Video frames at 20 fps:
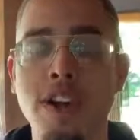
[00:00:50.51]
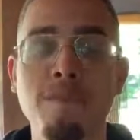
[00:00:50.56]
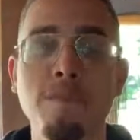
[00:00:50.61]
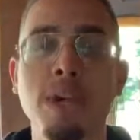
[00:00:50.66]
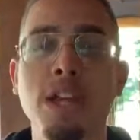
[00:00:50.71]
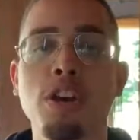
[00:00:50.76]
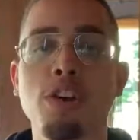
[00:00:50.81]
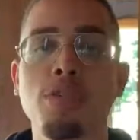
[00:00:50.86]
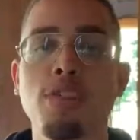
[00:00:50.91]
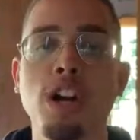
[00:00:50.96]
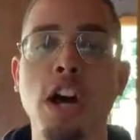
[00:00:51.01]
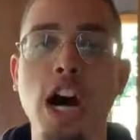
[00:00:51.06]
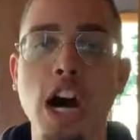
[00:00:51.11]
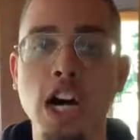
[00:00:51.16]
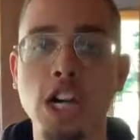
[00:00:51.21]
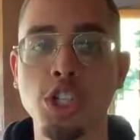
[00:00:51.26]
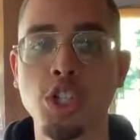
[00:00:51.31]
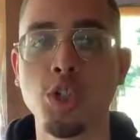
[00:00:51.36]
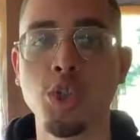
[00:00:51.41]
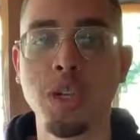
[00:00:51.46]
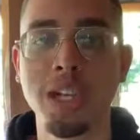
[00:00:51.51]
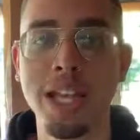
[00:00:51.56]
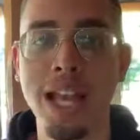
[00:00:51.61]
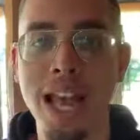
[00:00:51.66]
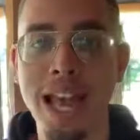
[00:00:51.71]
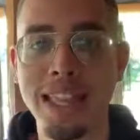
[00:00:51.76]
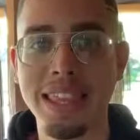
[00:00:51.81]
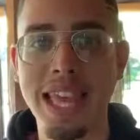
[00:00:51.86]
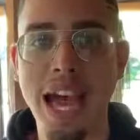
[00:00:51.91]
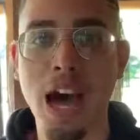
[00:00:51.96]
I've made over a hundred
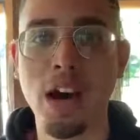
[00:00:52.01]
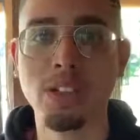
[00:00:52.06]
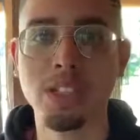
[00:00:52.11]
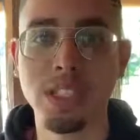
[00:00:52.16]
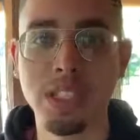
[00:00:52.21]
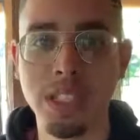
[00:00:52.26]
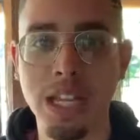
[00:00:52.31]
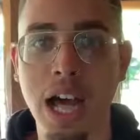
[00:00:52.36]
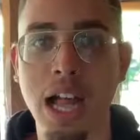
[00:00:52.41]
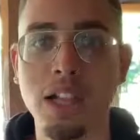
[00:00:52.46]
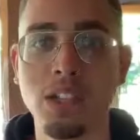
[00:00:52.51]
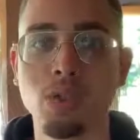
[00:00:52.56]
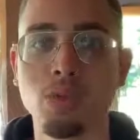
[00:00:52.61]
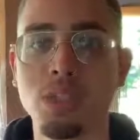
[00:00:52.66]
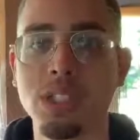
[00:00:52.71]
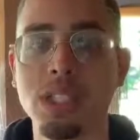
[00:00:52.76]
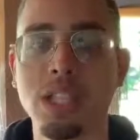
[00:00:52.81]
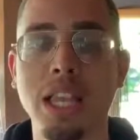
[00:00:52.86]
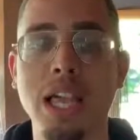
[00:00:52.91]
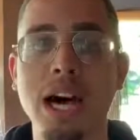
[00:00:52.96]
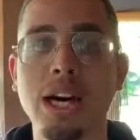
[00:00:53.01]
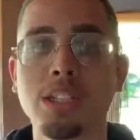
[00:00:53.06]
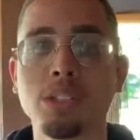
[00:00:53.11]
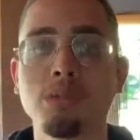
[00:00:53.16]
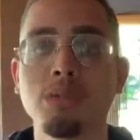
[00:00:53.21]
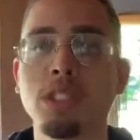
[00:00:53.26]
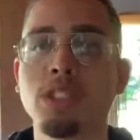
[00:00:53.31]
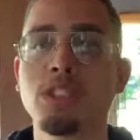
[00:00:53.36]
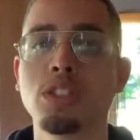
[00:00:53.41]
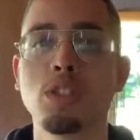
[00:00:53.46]
thousand dollars, which
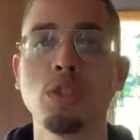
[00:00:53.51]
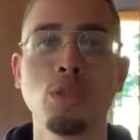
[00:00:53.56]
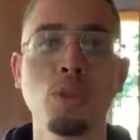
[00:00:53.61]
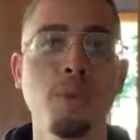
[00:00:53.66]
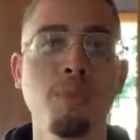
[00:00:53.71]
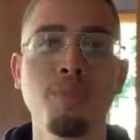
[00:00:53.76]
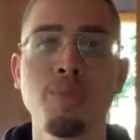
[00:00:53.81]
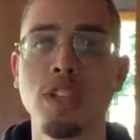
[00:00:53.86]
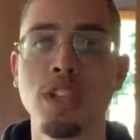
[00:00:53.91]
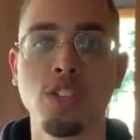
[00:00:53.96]
allows me to